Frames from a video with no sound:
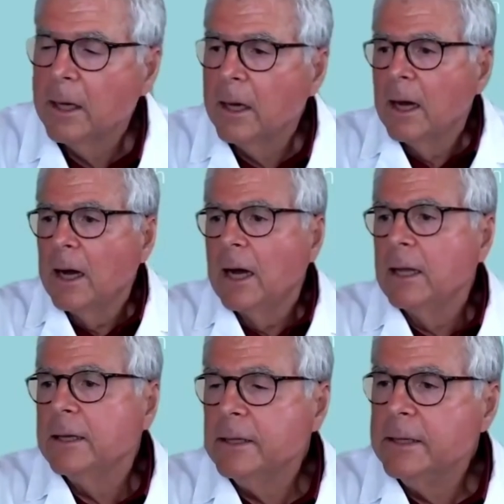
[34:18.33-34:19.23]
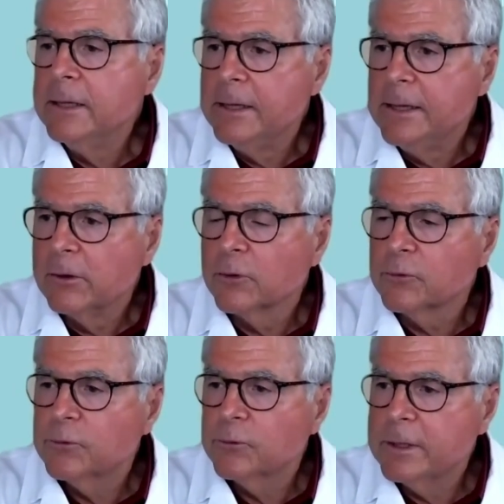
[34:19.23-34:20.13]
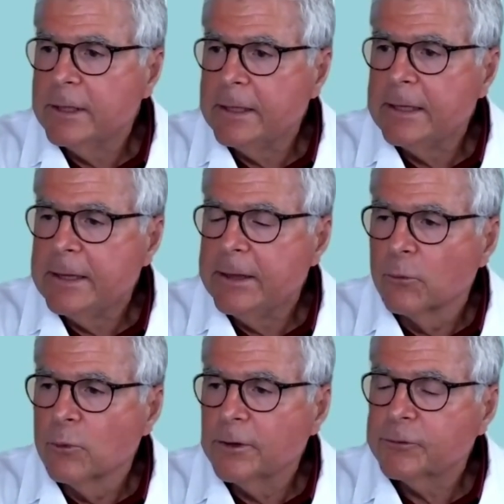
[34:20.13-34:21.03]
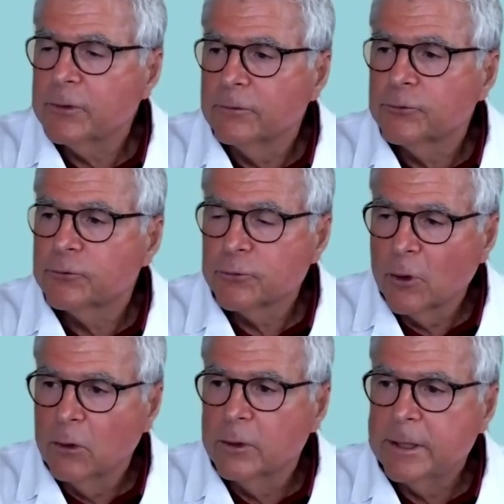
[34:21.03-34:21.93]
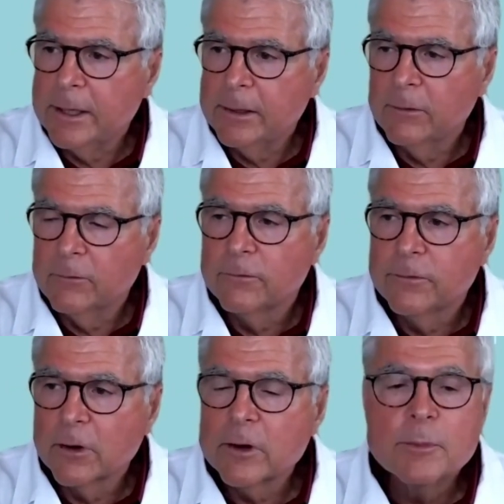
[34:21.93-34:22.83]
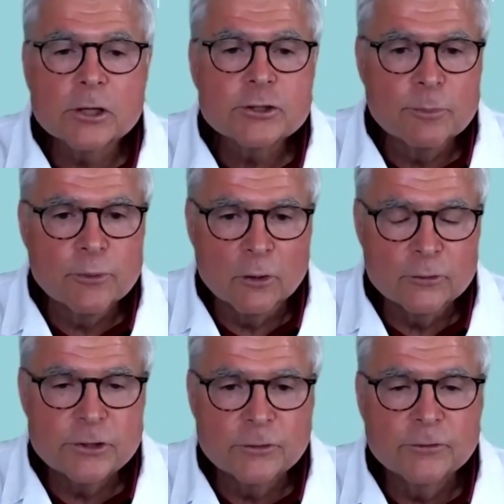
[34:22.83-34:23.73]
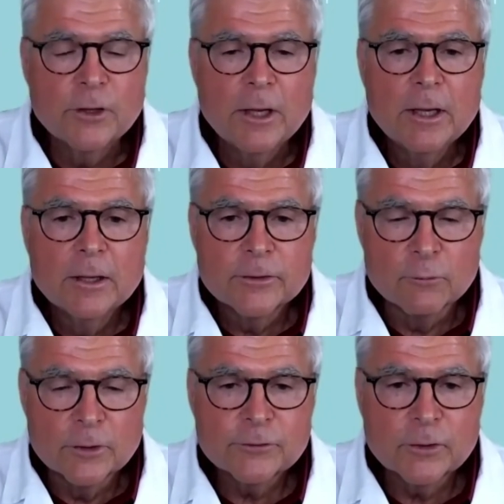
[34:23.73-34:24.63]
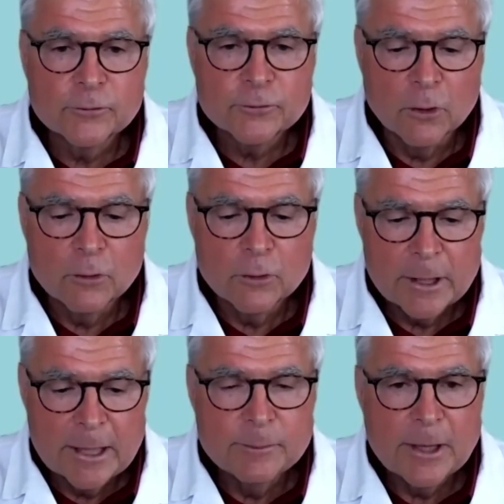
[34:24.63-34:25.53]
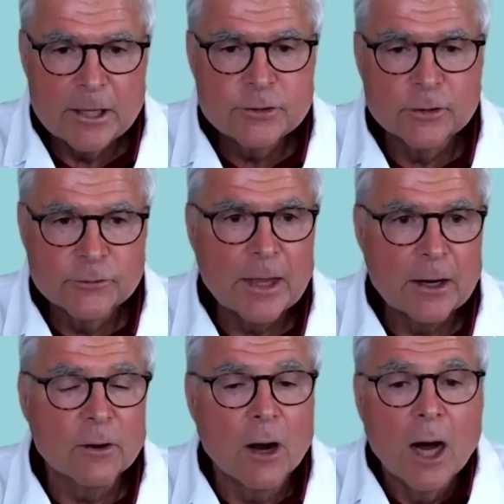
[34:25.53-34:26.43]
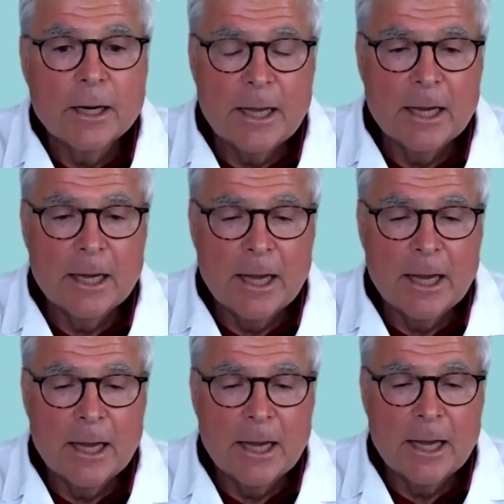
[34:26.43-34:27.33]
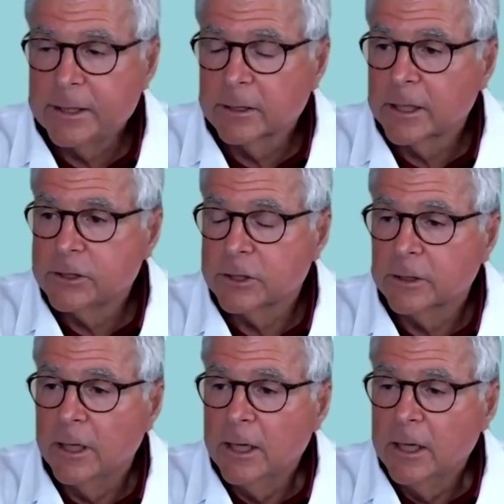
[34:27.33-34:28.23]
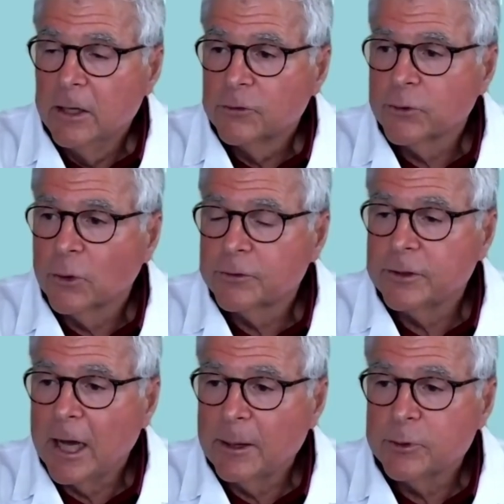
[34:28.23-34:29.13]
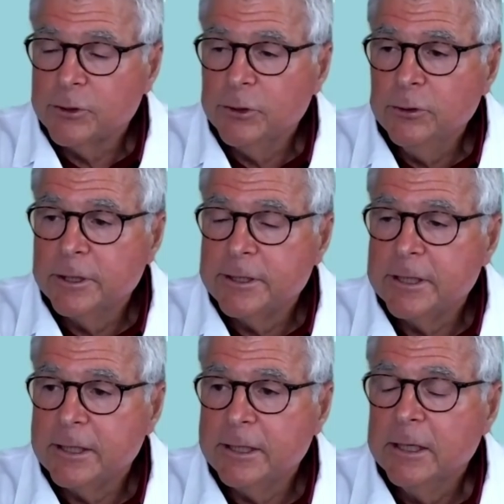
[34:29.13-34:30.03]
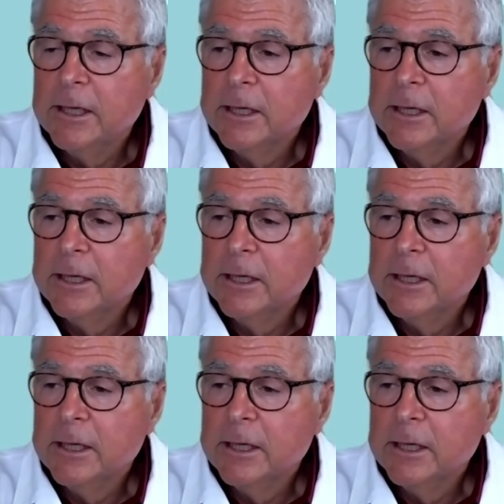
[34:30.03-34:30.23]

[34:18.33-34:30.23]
uh, there's the risk of stroke very much approaches the risk of stroke in patients that are on anticoagulation. So it's an opportunity